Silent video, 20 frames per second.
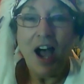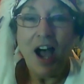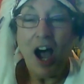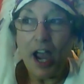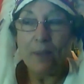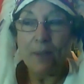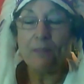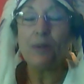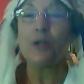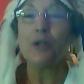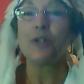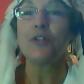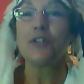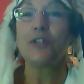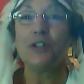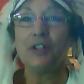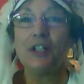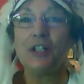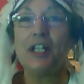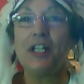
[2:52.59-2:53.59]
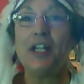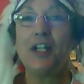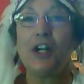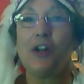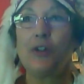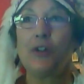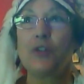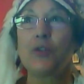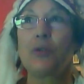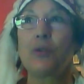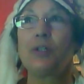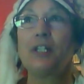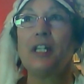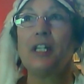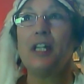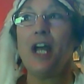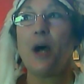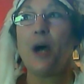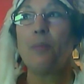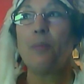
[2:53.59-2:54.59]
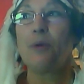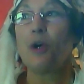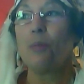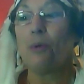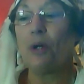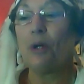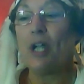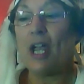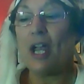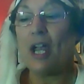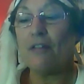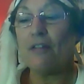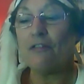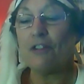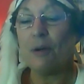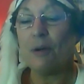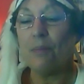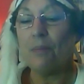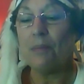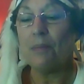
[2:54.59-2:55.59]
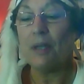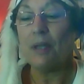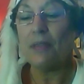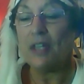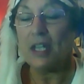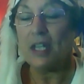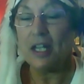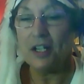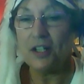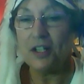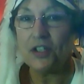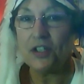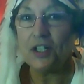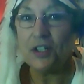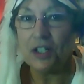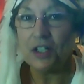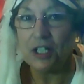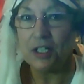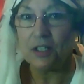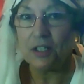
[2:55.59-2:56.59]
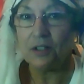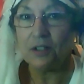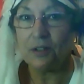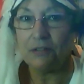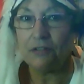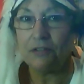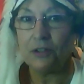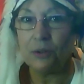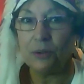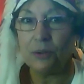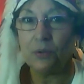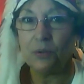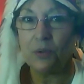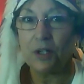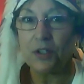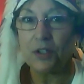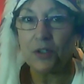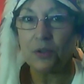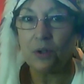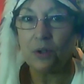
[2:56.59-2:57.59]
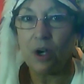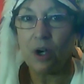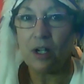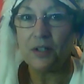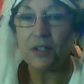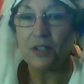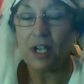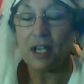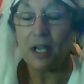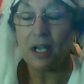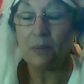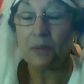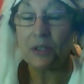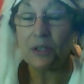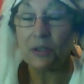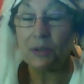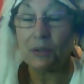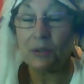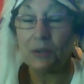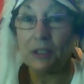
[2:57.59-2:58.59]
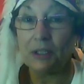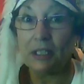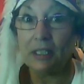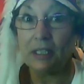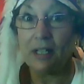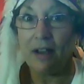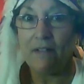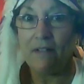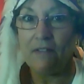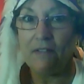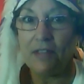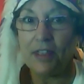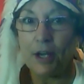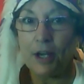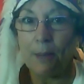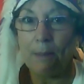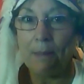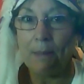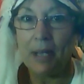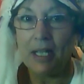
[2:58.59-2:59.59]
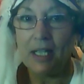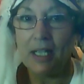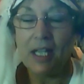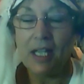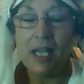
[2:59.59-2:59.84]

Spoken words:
I personally culturally appropriate from the East Indian food restaurants. I absolutely love them.